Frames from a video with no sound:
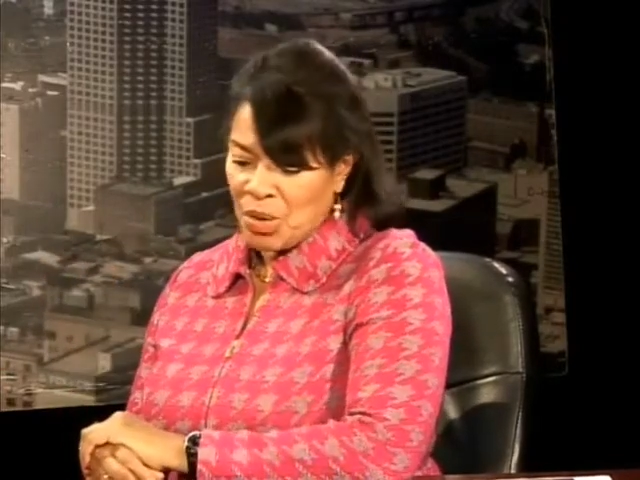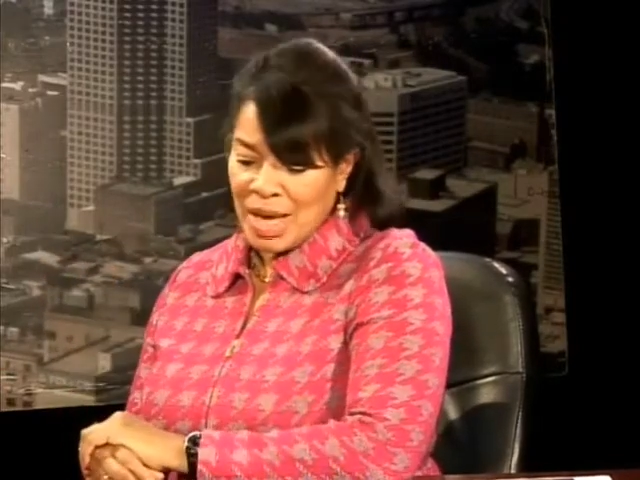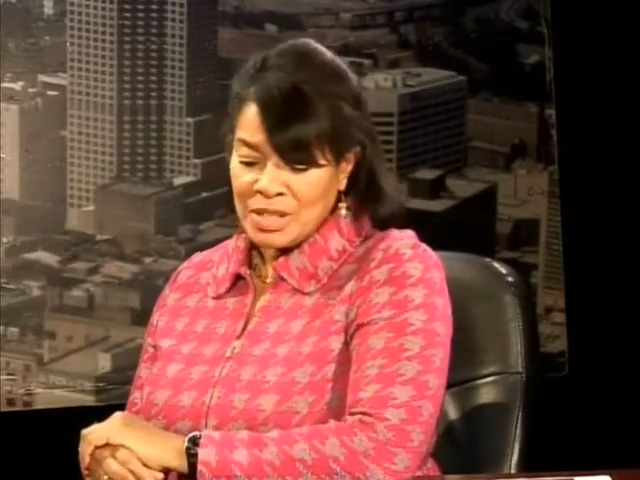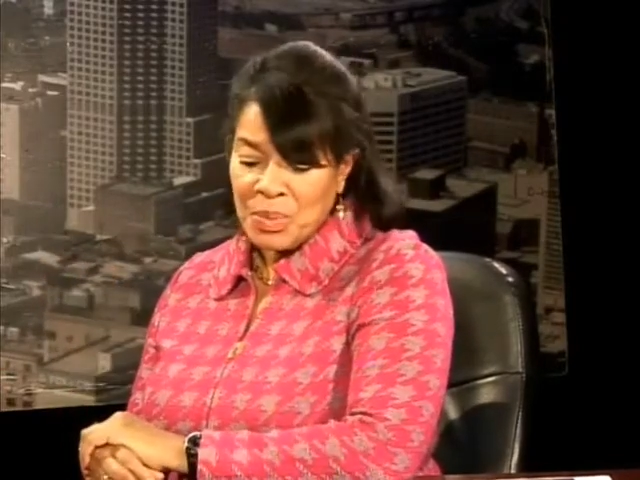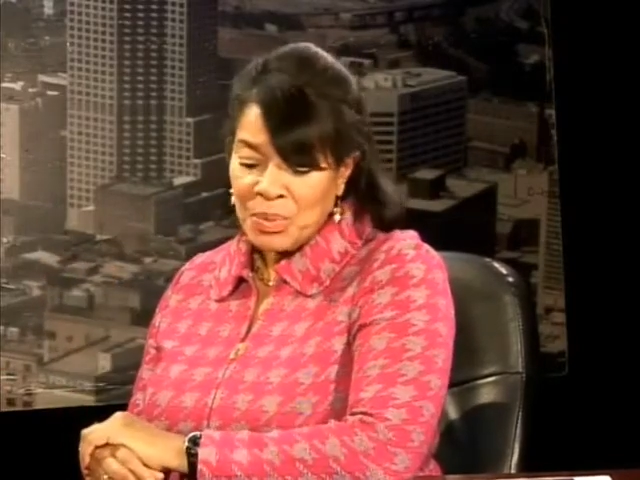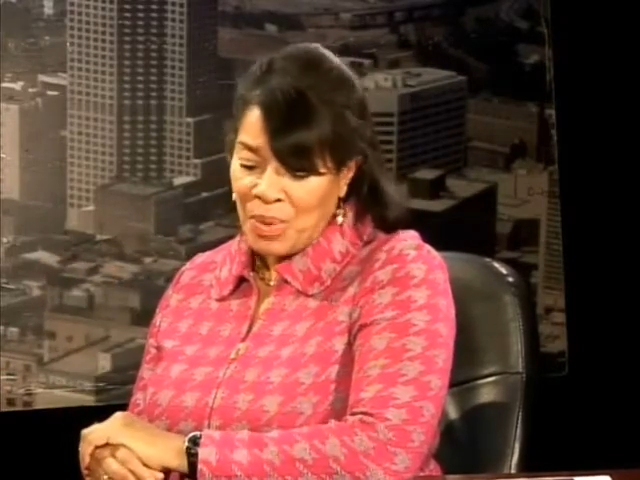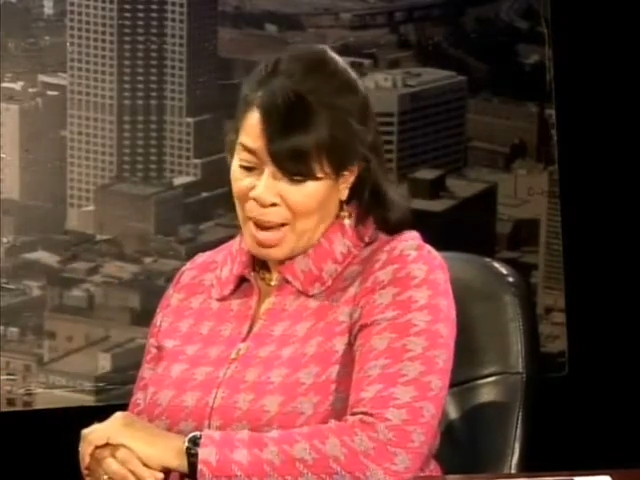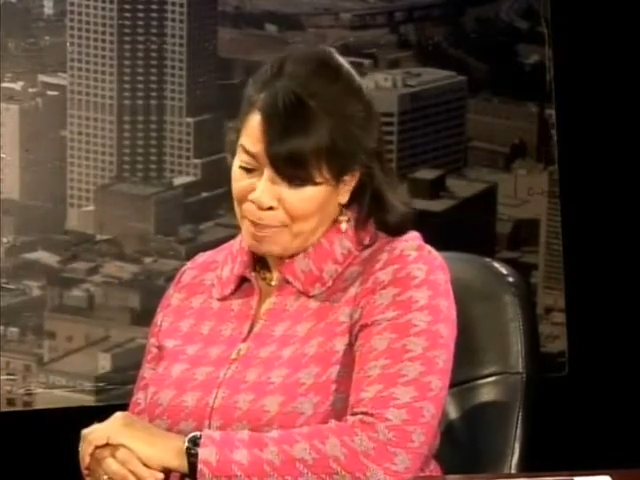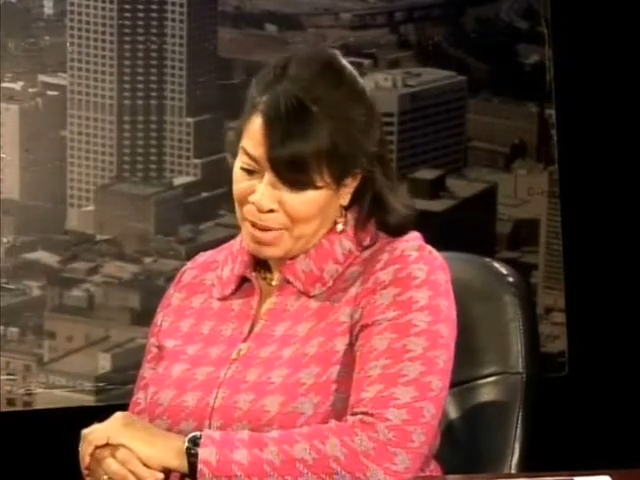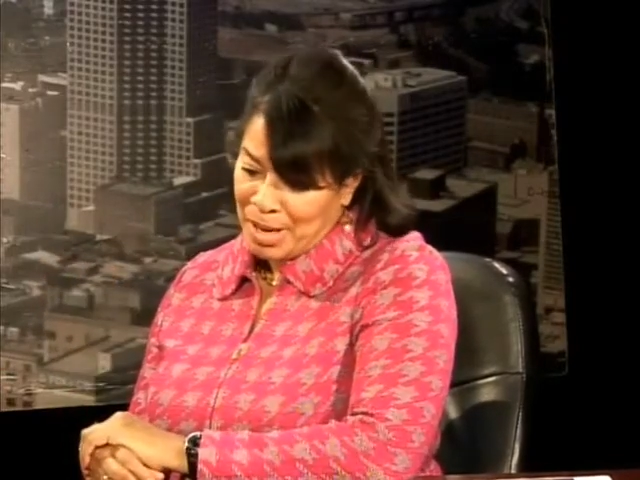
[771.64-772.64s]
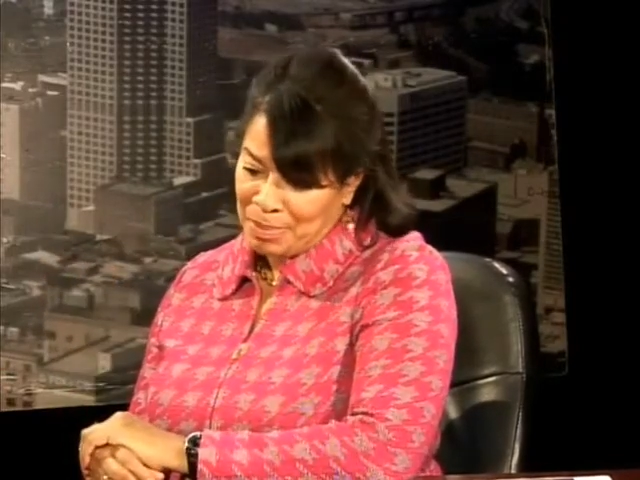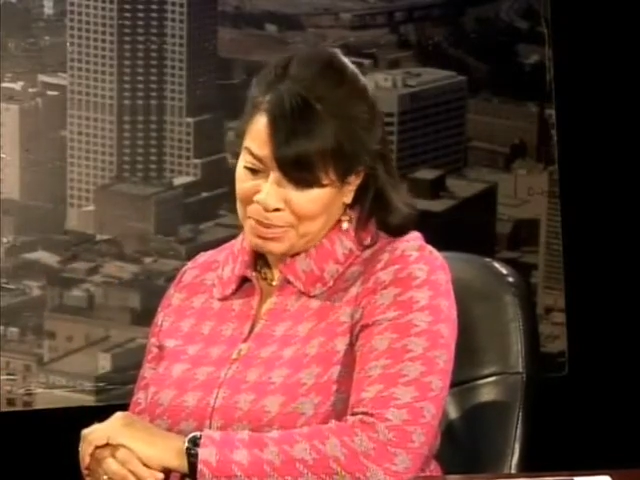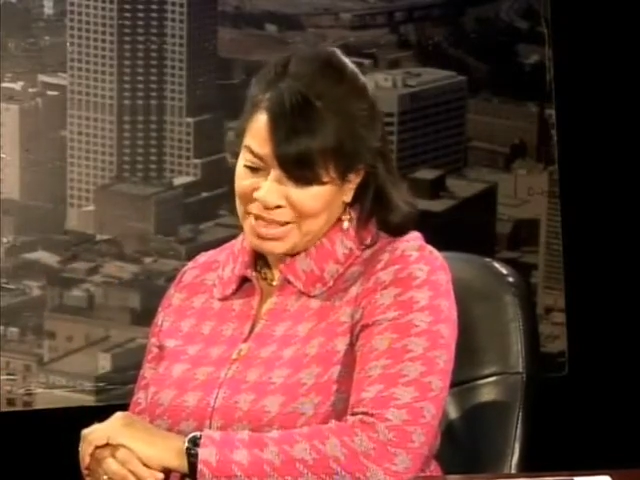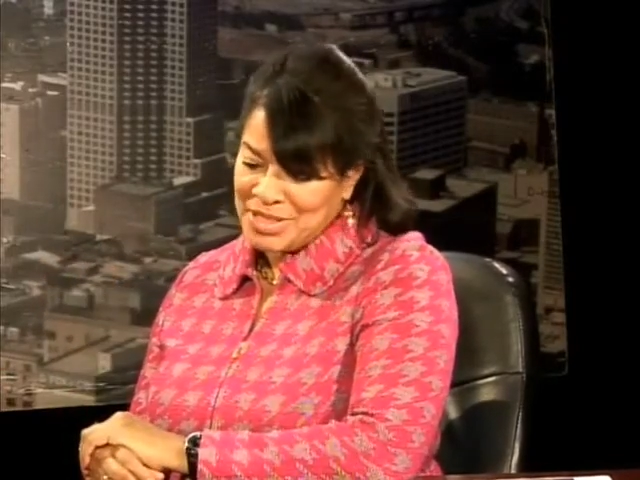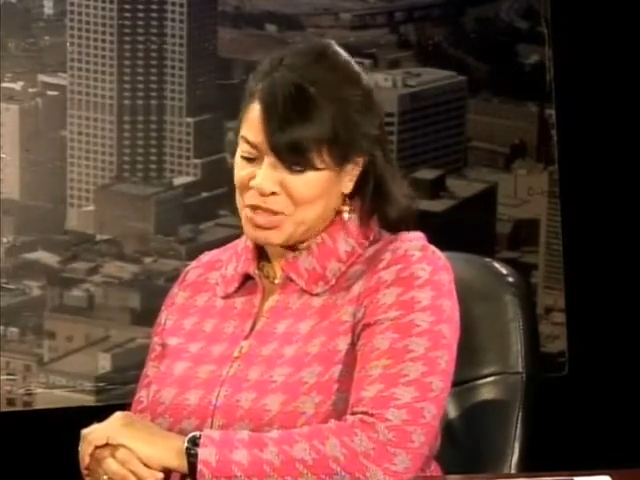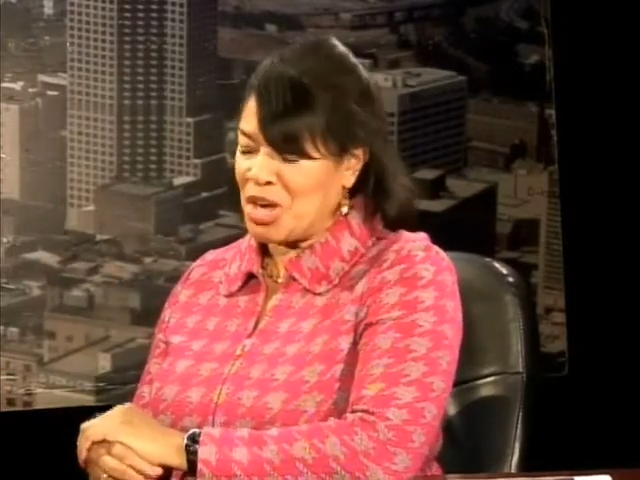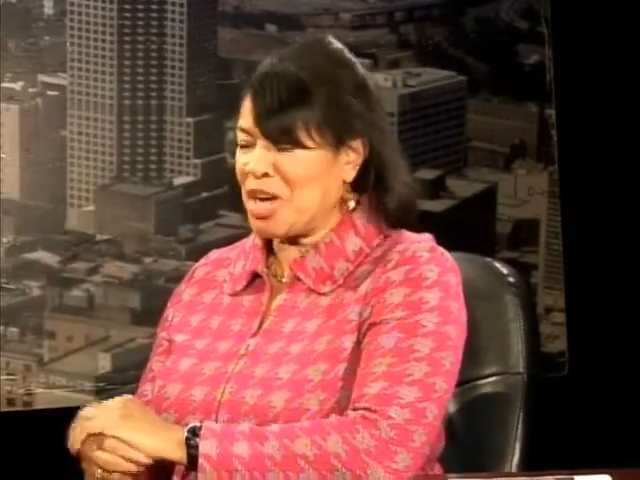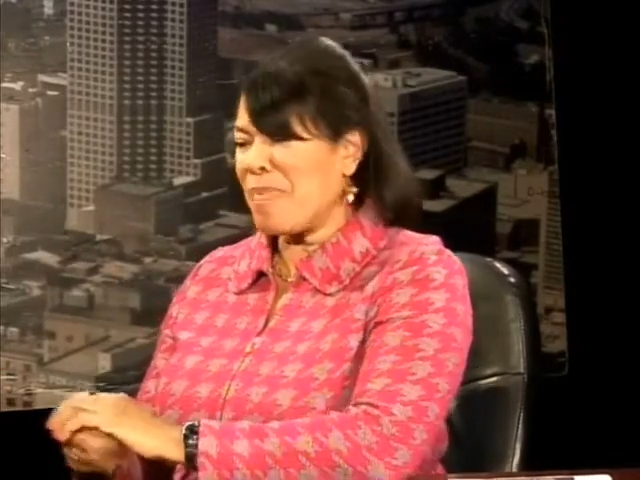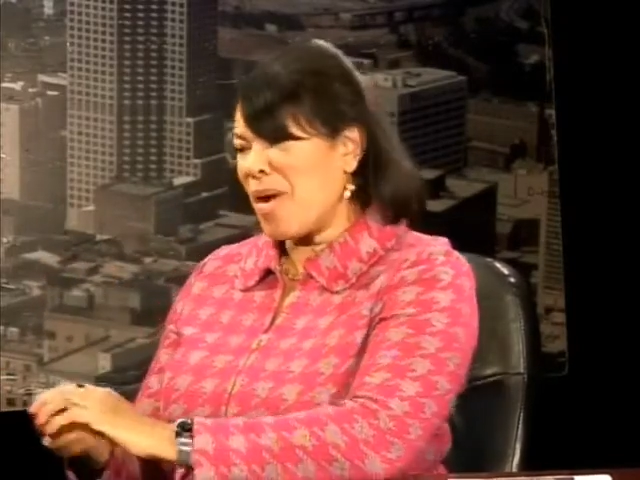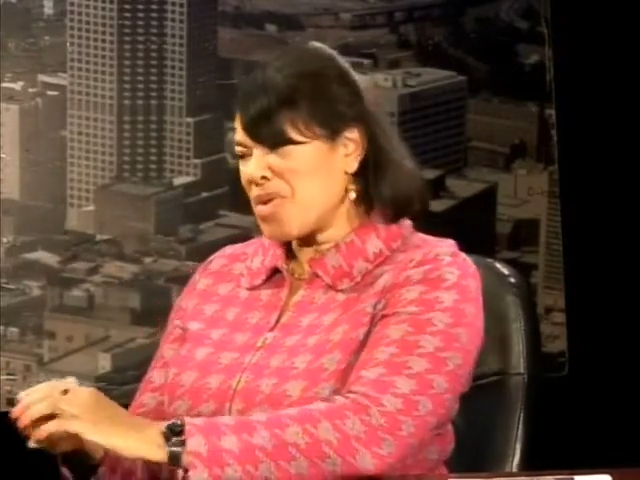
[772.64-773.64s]
So as we wrap up, let's
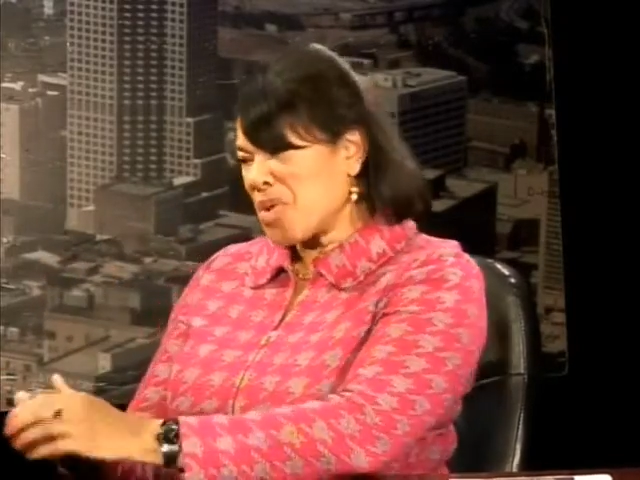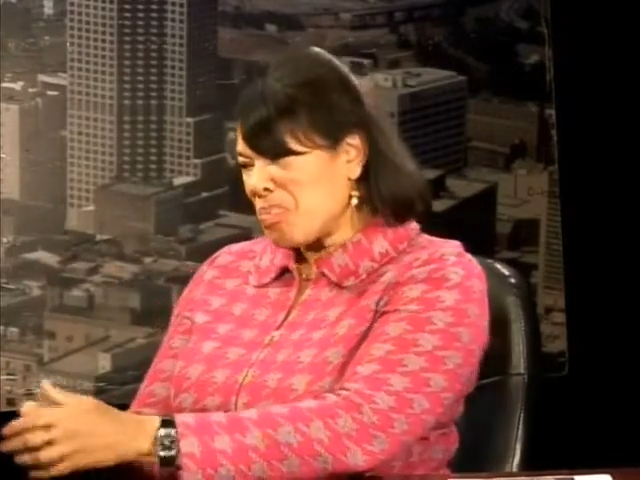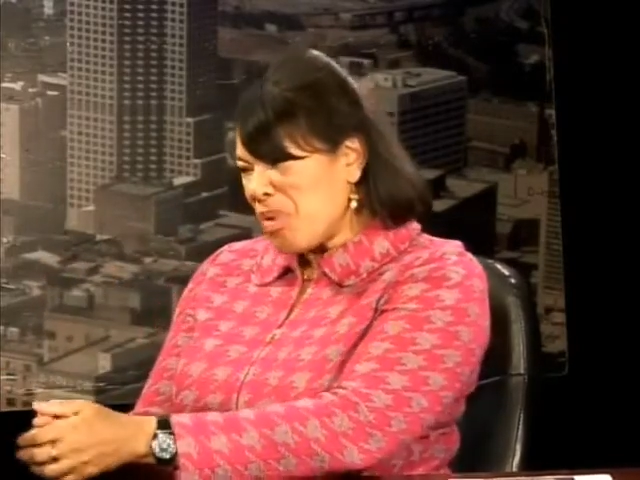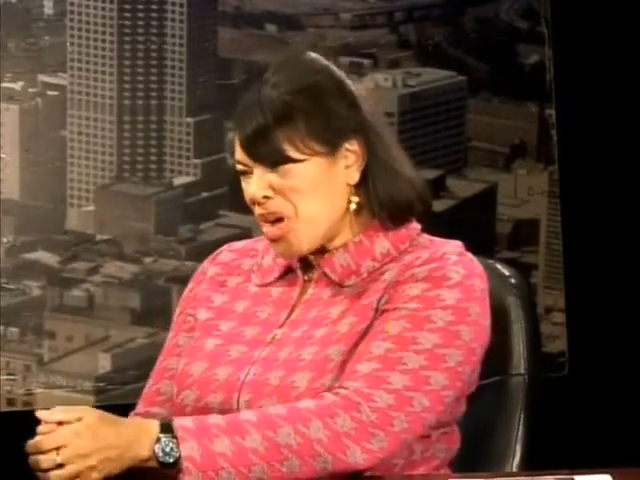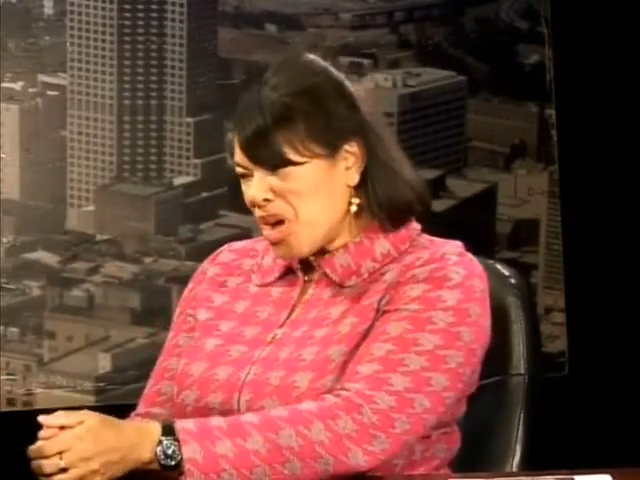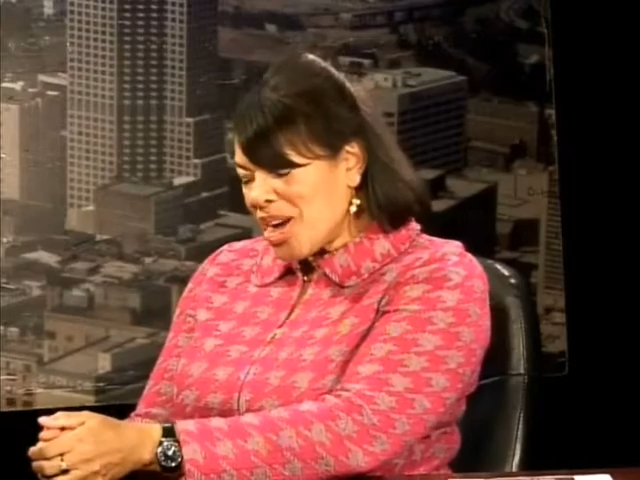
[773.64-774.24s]
talk about your book.